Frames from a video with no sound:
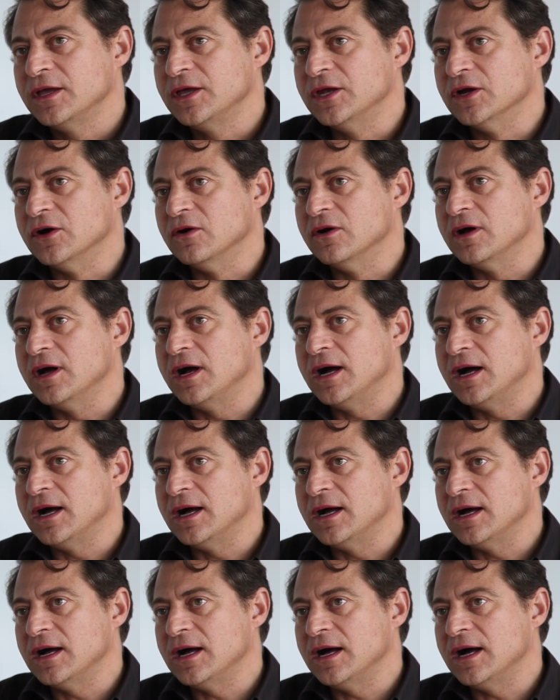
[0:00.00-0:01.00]
You
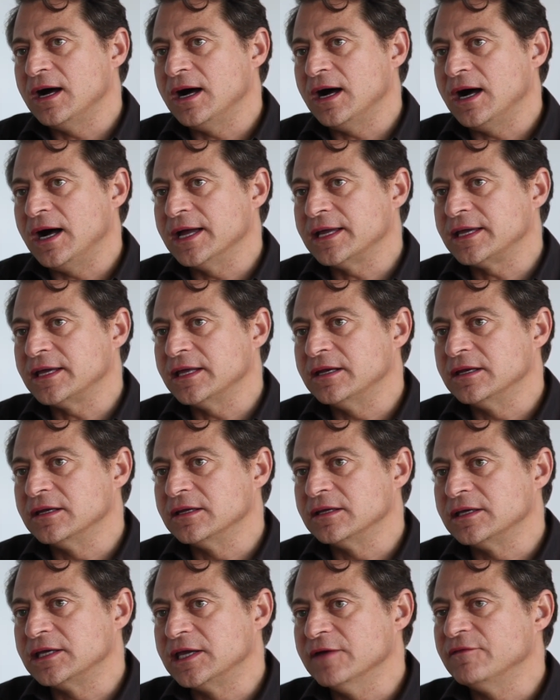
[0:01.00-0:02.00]
know, I
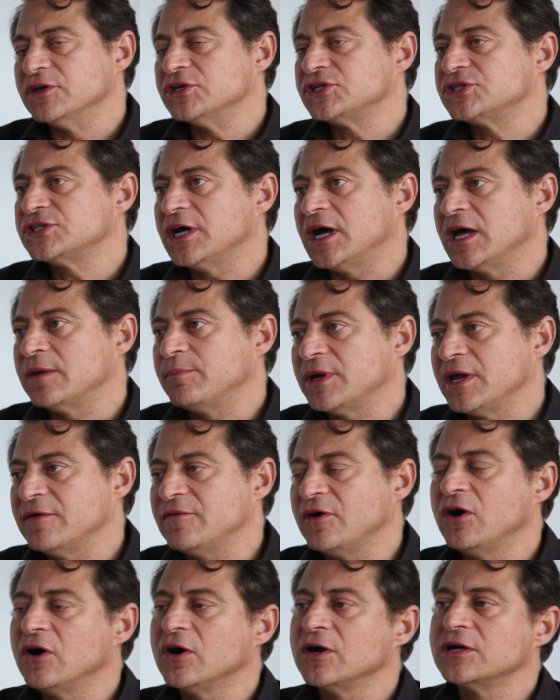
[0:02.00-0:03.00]
can give it a shot, but I have
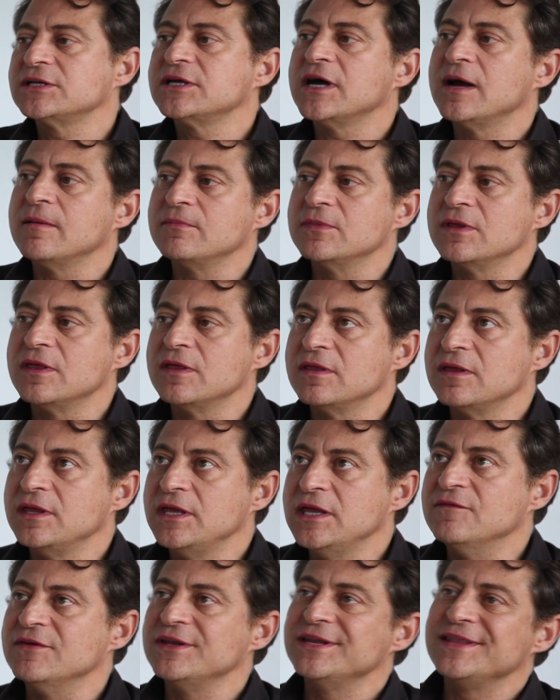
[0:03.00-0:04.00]
a hard time
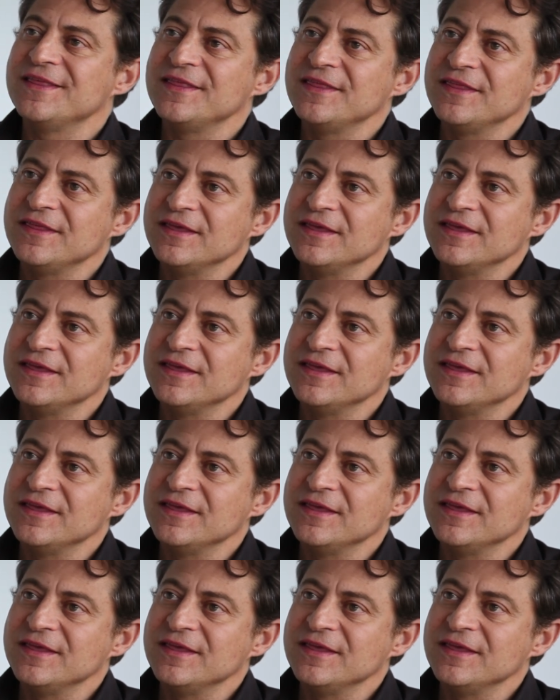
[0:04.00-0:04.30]
even